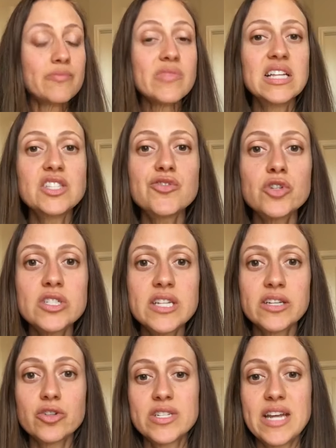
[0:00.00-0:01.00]
let's first
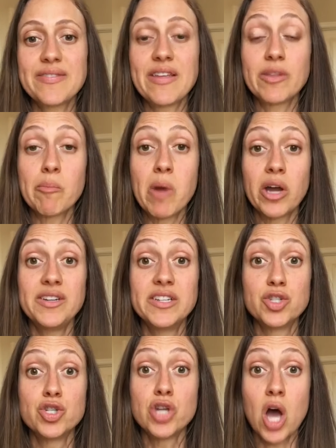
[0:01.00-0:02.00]
understand that the body
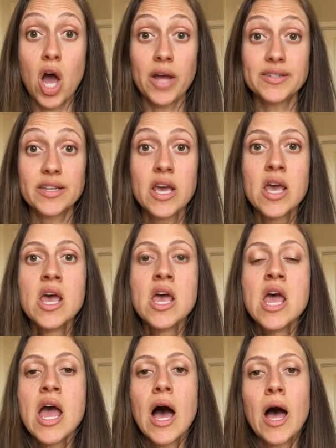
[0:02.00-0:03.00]
does not
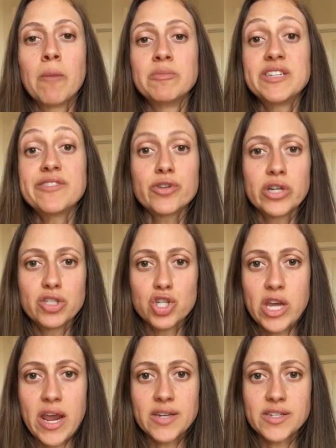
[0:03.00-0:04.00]
um,
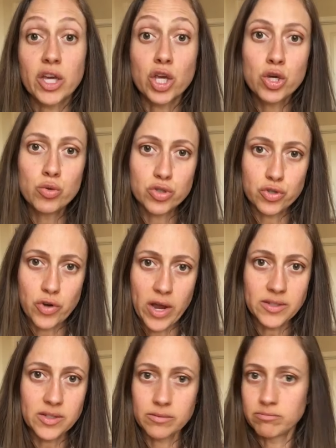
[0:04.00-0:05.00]
differentiate acute
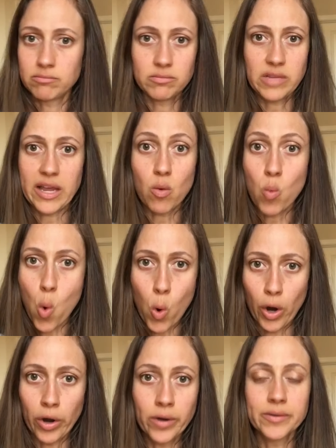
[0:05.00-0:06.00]
stress like a
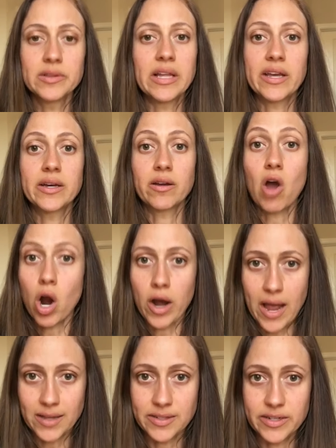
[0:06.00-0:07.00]
war, like a car
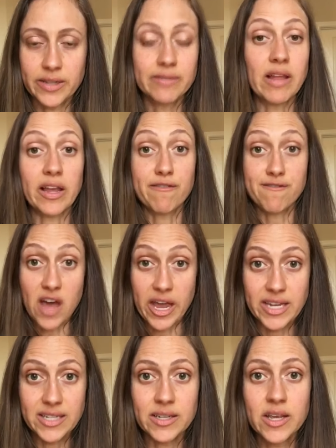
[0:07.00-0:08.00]
accident, like a
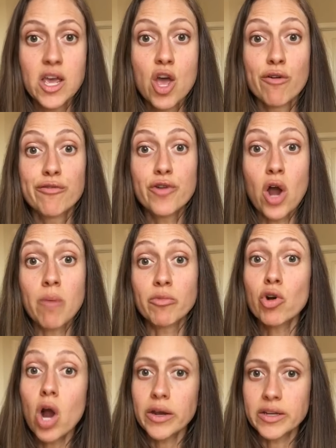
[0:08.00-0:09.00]
fight, from
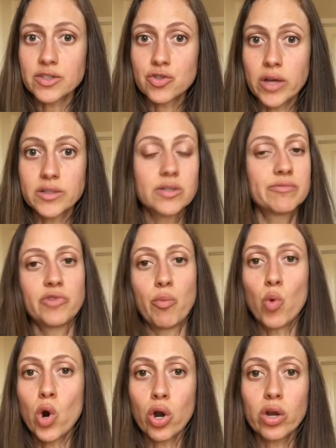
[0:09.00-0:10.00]
chronic stress,
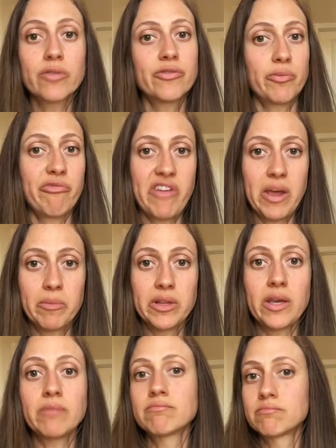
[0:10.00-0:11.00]
from work, from
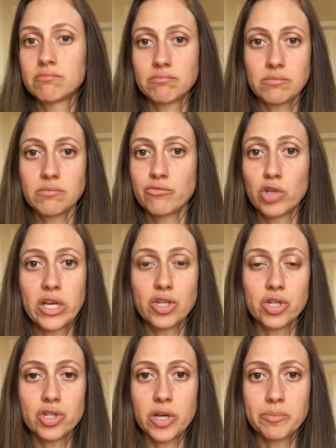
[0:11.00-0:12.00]
family,
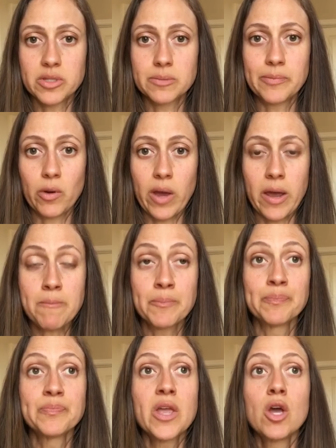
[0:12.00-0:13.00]
relationships, okay?
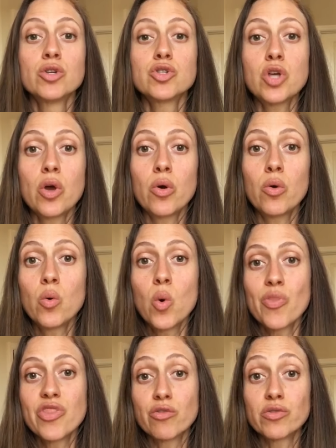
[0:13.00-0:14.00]
So
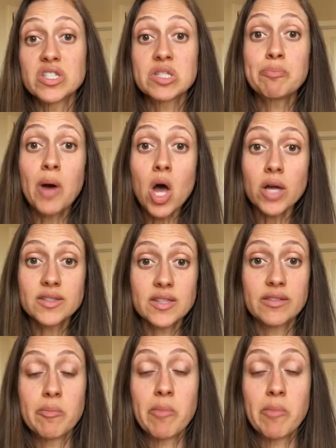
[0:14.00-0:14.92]
the response that the